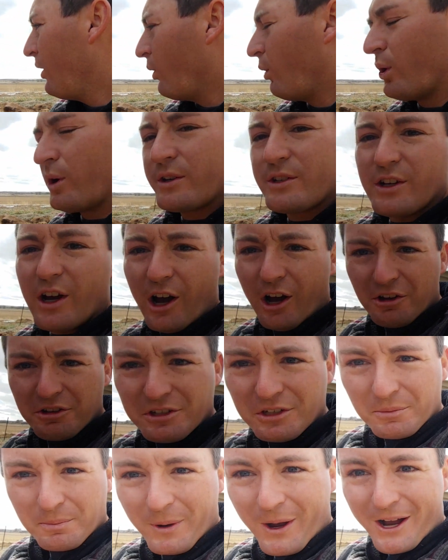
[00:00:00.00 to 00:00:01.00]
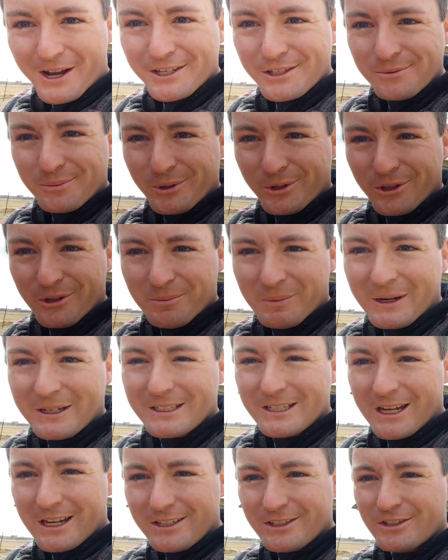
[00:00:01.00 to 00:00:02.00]
or it's also possible that my
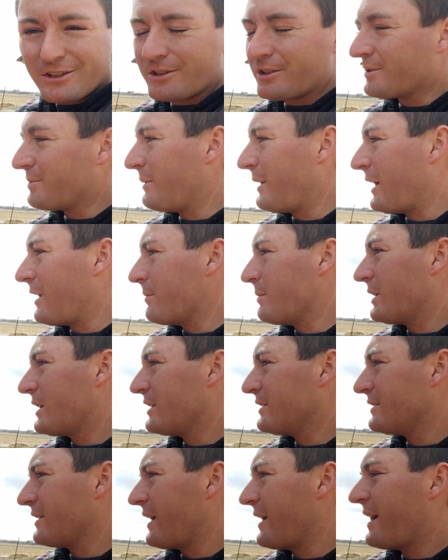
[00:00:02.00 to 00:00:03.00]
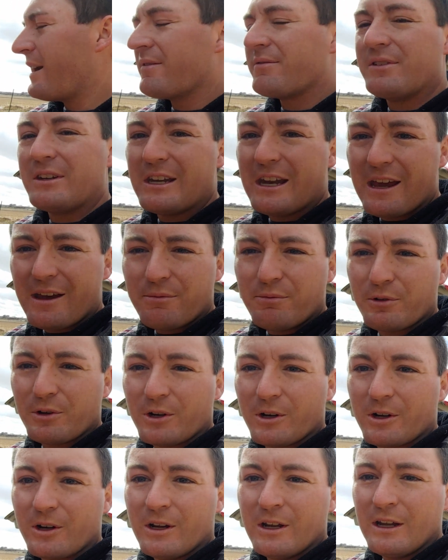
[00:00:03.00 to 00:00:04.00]
tester is bad because I have
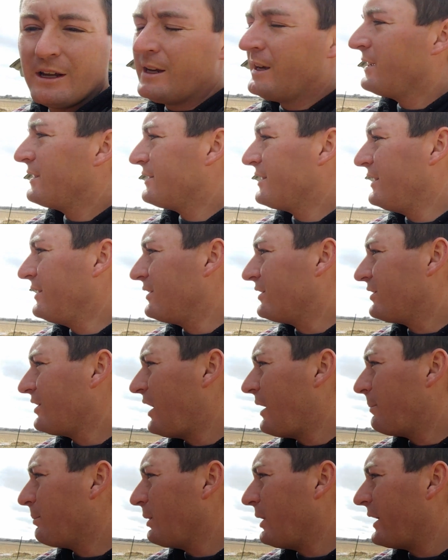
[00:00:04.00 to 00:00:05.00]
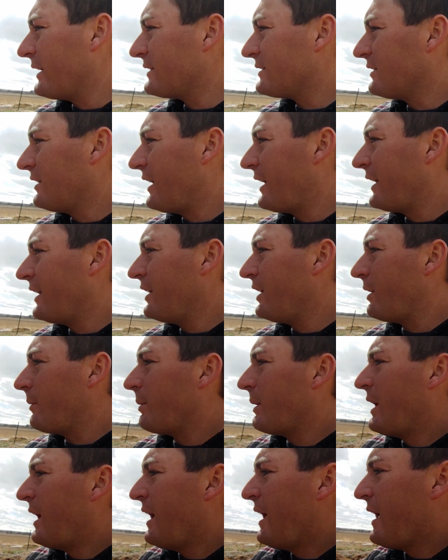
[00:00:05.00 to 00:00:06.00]
never seen the top lights light up.
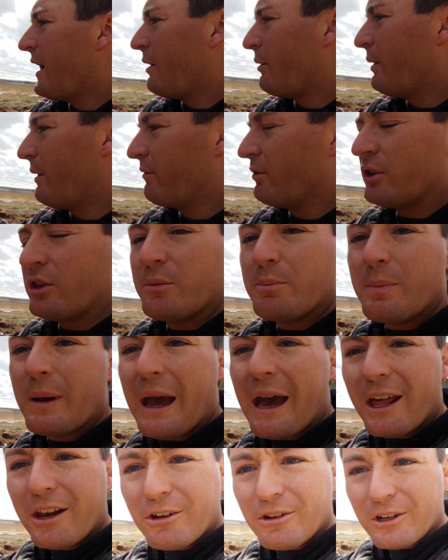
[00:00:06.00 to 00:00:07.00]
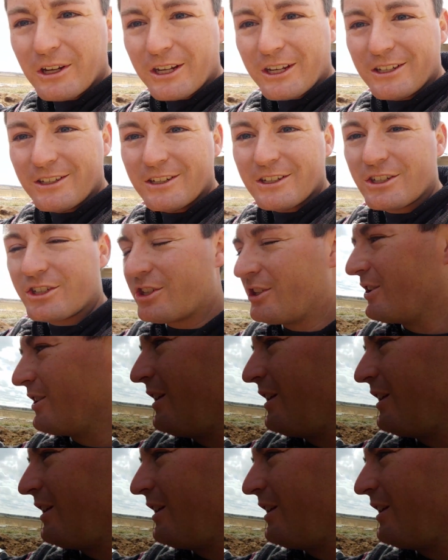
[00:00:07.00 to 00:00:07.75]
However, the battery condition